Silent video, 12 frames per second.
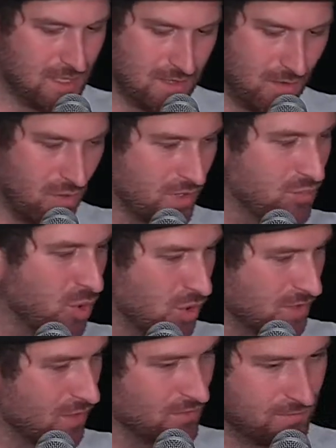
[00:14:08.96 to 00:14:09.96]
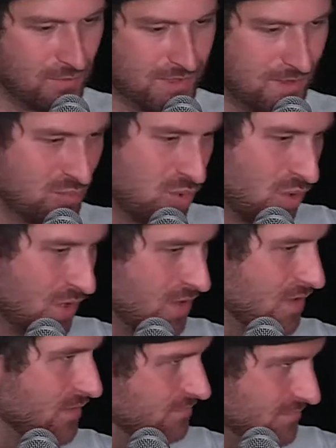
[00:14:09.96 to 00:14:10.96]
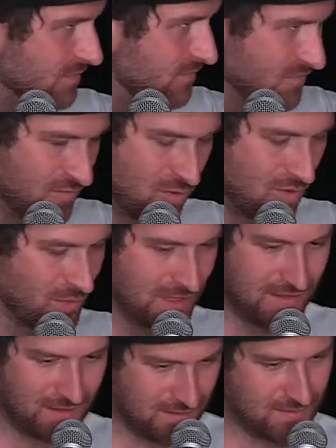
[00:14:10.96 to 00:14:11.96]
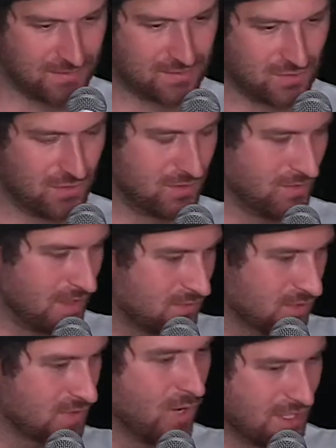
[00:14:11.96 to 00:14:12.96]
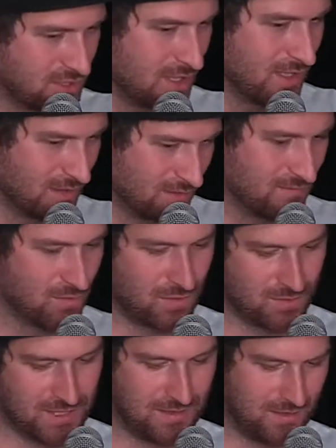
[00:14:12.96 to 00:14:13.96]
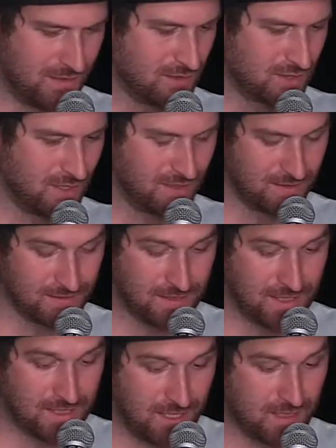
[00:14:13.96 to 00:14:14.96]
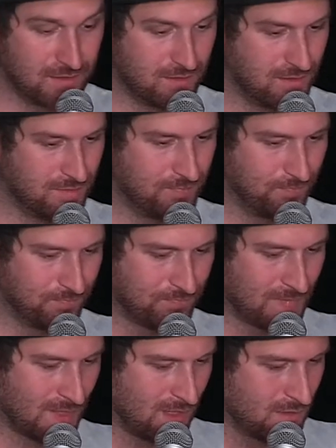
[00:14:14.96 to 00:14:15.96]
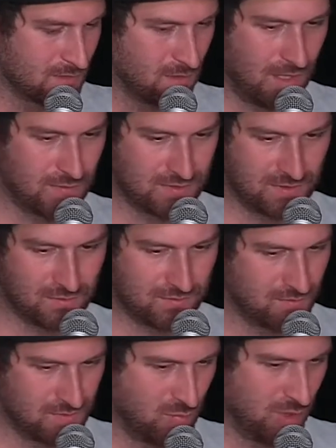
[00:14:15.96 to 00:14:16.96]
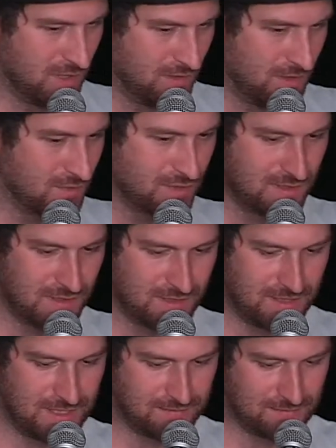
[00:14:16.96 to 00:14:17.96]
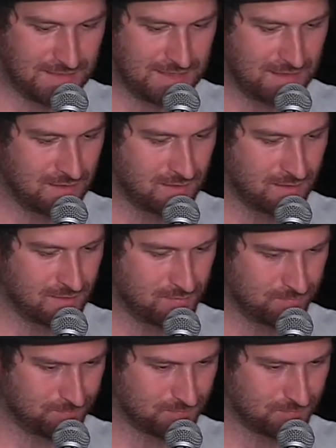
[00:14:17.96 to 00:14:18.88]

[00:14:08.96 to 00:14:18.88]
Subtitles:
on a border of what a book format is and so on. It was questioning the format actually. And so I was so super interested in that, and